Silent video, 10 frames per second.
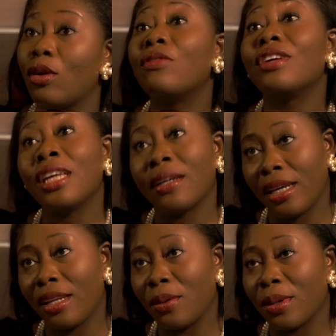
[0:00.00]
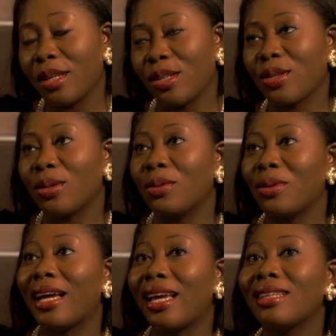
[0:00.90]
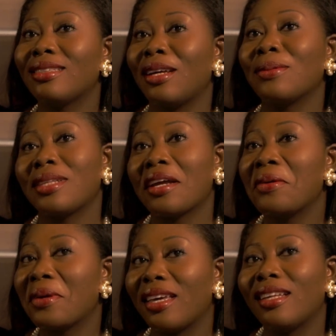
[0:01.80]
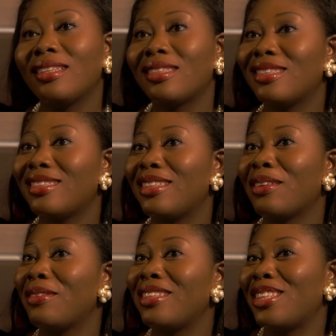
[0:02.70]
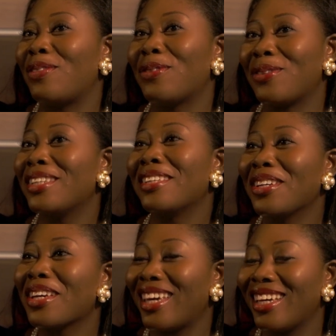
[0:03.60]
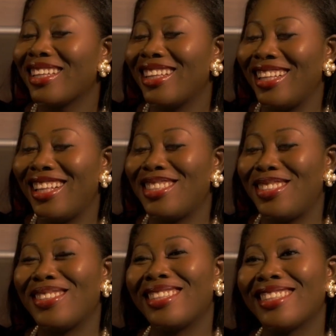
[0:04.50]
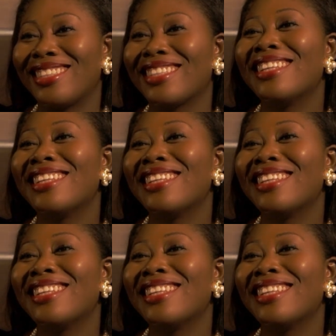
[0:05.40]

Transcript: over here anyway. So I guess I was like, okay, this is for real, okay, let's do this.